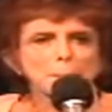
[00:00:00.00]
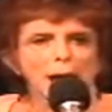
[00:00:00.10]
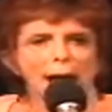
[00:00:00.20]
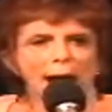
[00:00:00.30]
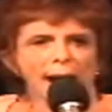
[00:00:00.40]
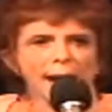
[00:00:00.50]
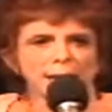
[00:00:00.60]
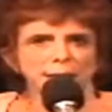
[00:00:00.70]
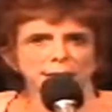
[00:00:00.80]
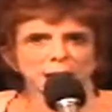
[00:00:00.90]

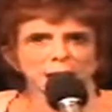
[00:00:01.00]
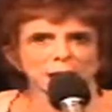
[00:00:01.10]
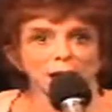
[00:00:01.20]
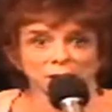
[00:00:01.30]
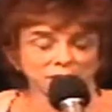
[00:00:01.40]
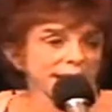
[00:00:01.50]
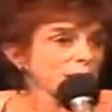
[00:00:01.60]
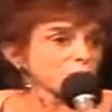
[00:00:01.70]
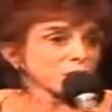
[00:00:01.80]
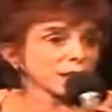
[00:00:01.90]
And on
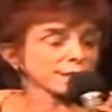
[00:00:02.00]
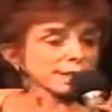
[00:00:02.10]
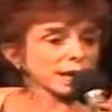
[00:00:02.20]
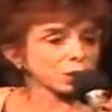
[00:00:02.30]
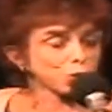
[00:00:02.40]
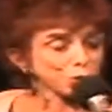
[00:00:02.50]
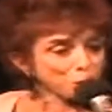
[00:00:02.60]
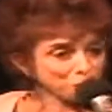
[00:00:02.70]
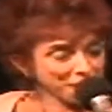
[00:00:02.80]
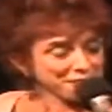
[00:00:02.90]
vacation, I decided, you know
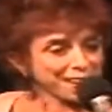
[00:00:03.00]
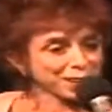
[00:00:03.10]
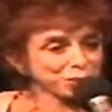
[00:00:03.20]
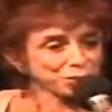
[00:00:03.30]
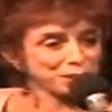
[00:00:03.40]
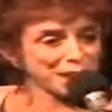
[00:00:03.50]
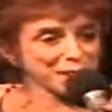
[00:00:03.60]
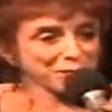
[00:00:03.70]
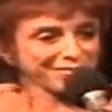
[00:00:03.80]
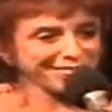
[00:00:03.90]
what I think I'll do
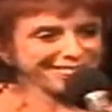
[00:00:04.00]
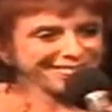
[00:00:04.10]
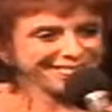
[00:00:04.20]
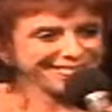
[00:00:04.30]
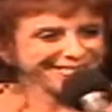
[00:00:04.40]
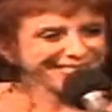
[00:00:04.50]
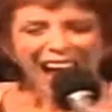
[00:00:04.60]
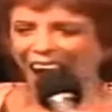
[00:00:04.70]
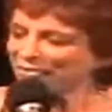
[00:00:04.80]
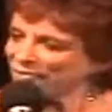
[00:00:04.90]
now?
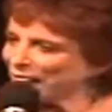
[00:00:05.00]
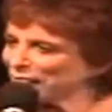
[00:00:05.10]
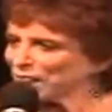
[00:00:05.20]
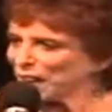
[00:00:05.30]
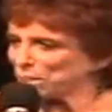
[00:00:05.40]
I think I'll take